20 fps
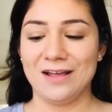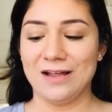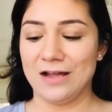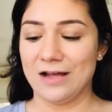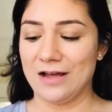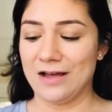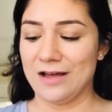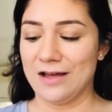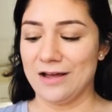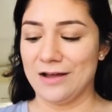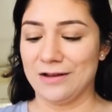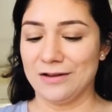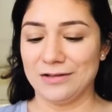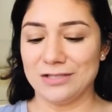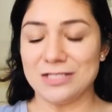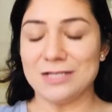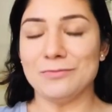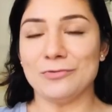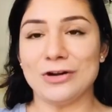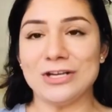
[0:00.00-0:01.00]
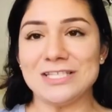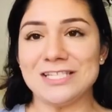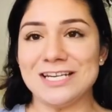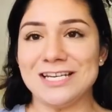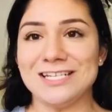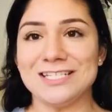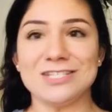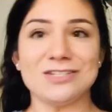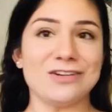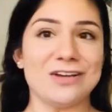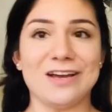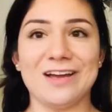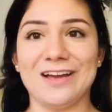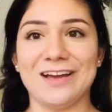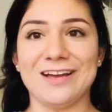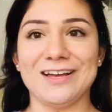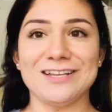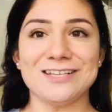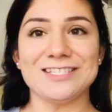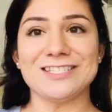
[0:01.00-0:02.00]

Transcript: uh, some residents uh,